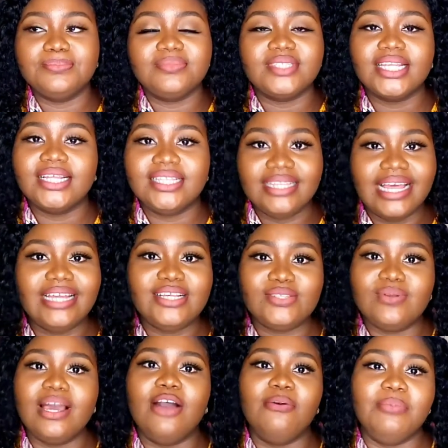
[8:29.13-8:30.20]
That is where I will be
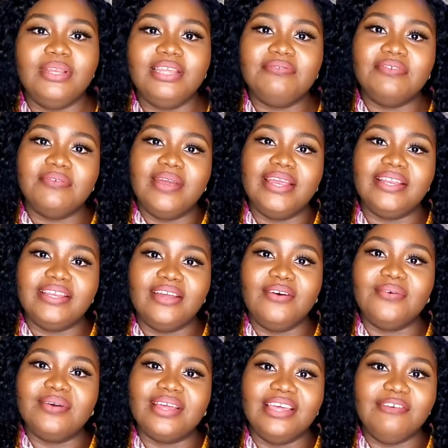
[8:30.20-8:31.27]
living right now.
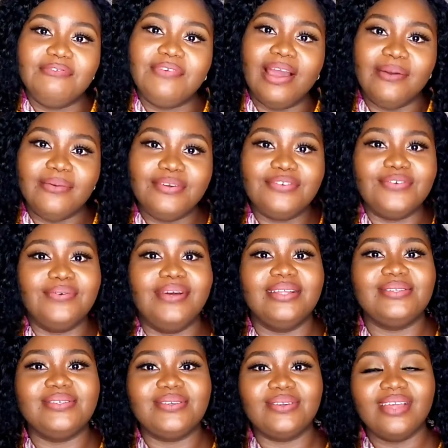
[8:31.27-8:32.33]
If I if we were to
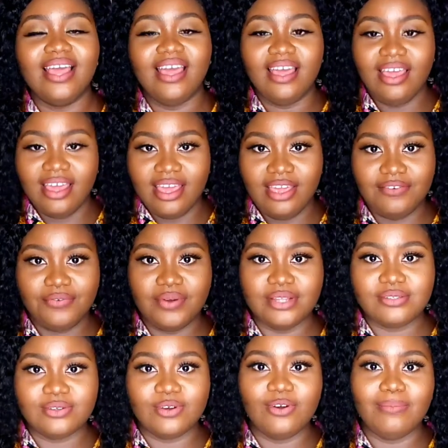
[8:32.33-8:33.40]
if we were to go
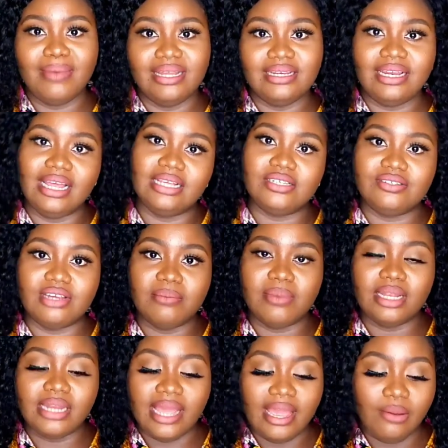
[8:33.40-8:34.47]
by the last drama that I
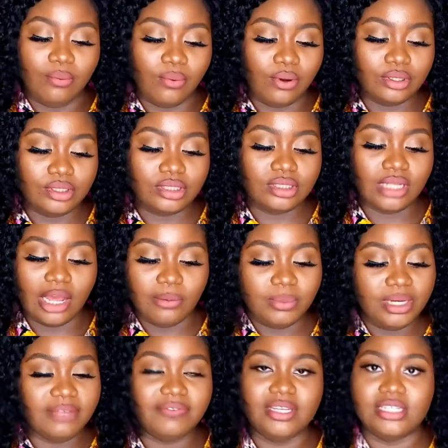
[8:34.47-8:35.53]
watched, I'll be living in
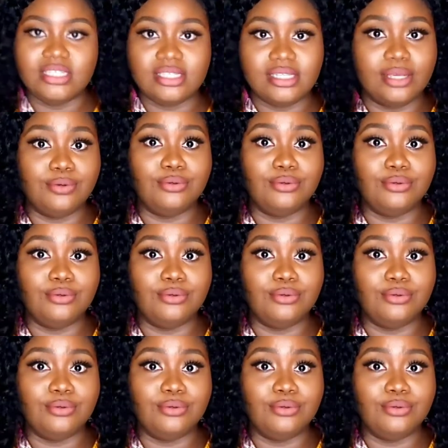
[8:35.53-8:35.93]
Seoul.